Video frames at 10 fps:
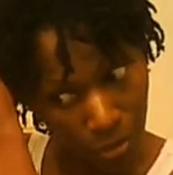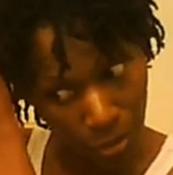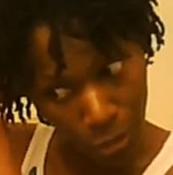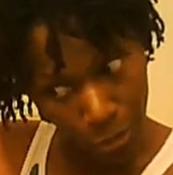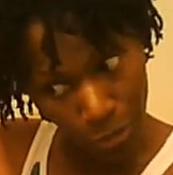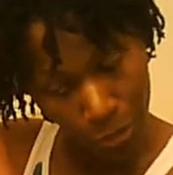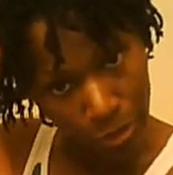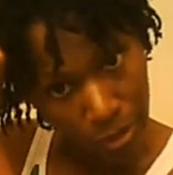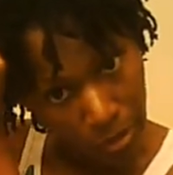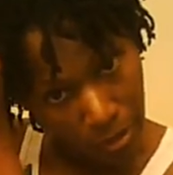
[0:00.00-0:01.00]
to her.
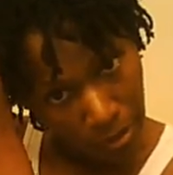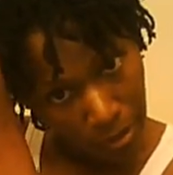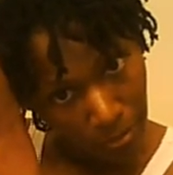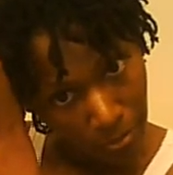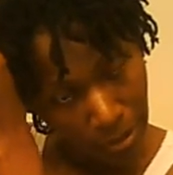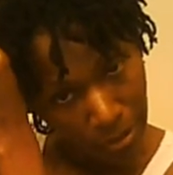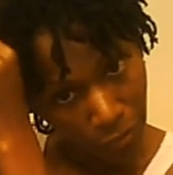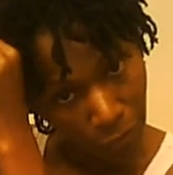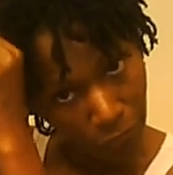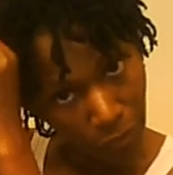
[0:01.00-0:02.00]
But
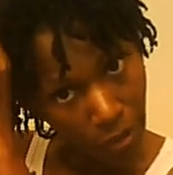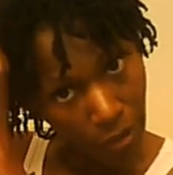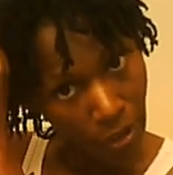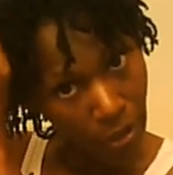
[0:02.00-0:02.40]
so far,